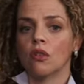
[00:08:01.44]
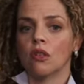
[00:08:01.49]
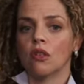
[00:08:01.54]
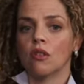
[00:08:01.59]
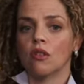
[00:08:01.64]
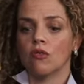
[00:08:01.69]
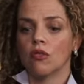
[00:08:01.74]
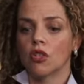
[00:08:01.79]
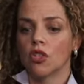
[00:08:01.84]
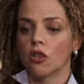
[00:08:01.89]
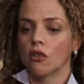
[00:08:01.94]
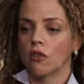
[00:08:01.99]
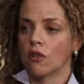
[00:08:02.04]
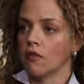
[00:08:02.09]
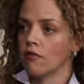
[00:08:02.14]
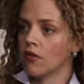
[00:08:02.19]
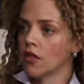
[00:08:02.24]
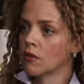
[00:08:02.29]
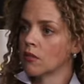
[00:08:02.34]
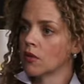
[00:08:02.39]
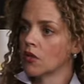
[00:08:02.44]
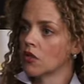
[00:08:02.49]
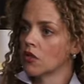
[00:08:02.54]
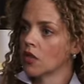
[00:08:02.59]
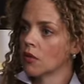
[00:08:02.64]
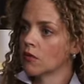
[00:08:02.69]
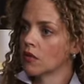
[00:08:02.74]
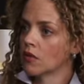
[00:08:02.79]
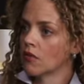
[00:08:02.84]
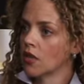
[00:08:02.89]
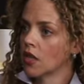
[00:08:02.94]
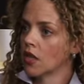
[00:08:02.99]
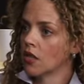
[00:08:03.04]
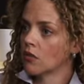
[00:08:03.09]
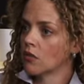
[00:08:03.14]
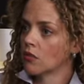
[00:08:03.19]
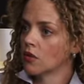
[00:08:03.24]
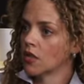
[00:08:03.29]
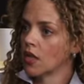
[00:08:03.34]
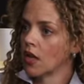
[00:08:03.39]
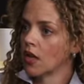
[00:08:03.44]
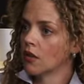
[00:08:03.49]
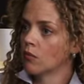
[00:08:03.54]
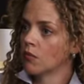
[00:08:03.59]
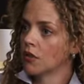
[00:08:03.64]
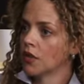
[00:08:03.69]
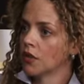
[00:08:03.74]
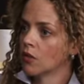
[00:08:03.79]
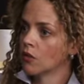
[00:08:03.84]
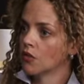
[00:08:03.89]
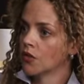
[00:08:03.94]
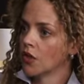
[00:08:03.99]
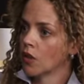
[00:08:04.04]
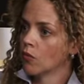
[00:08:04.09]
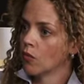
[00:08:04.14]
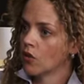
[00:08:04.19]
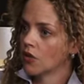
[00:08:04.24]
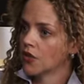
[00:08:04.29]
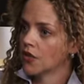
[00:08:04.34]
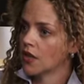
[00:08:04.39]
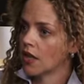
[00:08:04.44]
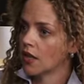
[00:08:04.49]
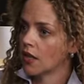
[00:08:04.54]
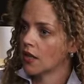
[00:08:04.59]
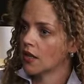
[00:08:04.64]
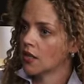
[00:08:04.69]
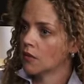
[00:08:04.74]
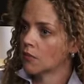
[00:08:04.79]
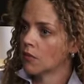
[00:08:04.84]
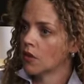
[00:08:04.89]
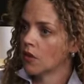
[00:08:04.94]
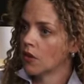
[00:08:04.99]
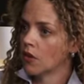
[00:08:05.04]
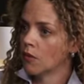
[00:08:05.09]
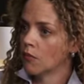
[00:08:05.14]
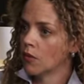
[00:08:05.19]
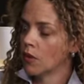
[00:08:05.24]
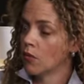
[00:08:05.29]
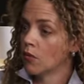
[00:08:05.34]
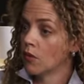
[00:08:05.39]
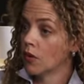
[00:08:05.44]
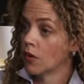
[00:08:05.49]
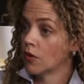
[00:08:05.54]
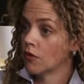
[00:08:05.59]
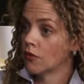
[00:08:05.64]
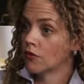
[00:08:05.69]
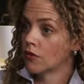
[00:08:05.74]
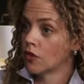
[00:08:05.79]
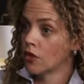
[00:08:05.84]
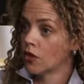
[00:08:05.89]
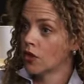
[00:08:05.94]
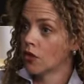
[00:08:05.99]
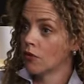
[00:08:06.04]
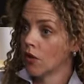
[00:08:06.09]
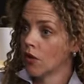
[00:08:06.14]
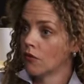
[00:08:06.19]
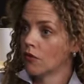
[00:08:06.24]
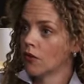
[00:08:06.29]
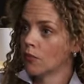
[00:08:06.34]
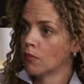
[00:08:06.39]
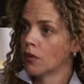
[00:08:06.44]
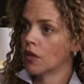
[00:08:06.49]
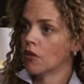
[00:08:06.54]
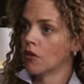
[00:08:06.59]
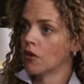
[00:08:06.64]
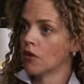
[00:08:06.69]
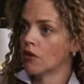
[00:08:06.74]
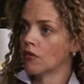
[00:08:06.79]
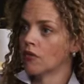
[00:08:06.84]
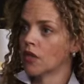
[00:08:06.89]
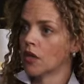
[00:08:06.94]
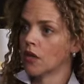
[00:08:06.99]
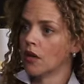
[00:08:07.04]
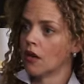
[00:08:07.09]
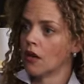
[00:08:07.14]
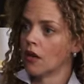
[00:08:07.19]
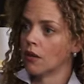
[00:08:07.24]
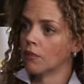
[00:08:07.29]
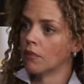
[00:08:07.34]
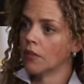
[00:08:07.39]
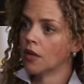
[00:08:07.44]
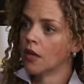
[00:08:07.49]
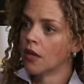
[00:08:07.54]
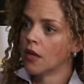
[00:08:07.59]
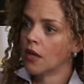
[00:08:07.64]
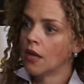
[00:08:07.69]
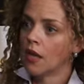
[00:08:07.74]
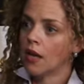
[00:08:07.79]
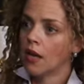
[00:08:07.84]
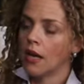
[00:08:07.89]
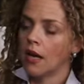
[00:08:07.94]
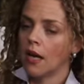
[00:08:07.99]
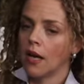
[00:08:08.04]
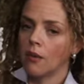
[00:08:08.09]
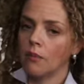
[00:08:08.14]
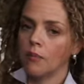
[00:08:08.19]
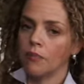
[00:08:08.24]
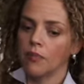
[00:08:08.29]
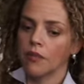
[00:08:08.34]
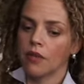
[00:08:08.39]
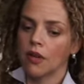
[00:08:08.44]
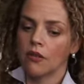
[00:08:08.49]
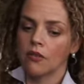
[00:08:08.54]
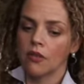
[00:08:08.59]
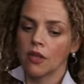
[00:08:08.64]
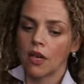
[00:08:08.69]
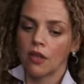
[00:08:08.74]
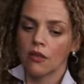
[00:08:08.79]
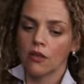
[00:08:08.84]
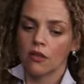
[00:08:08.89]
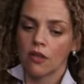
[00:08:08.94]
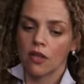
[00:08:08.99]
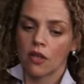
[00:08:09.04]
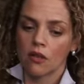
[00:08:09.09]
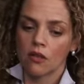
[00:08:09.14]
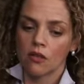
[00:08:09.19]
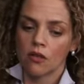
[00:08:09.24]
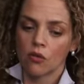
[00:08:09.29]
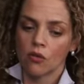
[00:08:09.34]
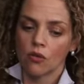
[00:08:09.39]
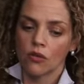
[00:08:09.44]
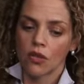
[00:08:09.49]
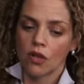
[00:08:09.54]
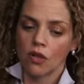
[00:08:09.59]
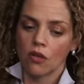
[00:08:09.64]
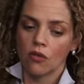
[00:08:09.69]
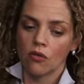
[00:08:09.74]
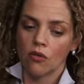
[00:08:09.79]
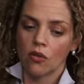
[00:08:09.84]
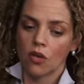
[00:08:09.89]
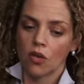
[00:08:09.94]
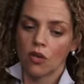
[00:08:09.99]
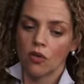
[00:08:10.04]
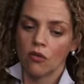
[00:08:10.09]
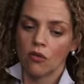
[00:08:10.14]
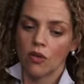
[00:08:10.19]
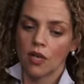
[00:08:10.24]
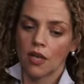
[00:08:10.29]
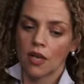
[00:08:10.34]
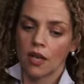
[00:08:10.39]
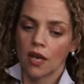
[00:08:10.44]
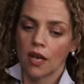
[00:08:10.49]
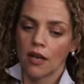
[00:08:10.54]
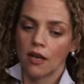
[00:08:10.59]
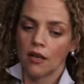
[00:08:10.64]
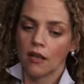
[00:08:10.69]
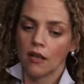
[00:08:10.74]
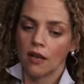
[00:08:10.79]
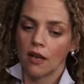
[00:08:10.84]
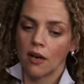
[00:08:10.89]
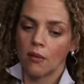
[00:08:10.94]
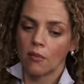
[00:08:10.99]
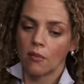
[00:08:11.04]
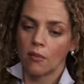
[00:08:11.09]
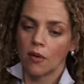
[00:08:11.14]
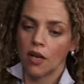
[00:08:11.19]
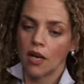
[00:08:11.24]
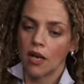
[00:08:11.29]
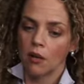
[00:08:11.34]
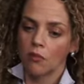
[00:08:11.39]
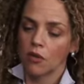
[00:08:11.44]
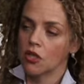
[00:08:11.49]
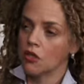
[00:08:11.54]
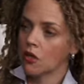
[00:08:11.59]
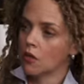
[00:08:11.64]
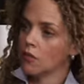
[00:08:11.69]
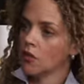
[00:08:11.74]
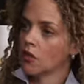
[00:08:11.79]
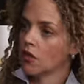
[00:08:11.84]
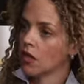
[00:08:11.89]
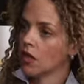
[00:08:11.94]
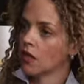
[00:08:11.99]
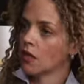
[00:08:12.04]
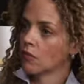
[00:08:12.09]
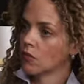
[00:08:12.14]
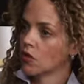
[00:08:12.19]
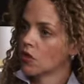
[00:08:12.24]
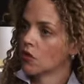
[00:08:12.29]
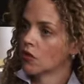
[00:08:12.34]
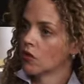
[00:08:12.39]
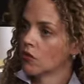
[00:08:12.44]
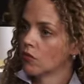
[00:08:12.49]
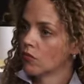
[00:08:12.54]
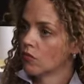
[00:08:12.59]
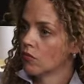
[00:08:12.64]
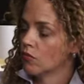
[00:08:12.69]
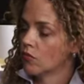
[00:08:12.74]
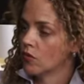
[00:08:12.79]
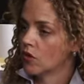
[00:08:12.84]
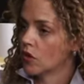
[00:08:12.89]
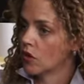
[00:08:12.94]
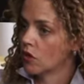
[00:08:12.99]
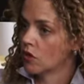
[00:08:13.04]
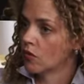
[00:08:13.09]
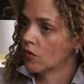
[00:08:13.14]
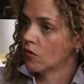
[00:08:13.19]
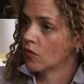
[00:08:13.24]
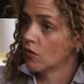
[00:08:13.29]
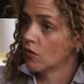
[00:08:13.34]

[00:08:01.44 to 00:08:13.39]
at your return on investment in terms of the actual sale, but then also what's that customer going to be worth to you over a period of time. The other thing is also, looking at how many times you can get them to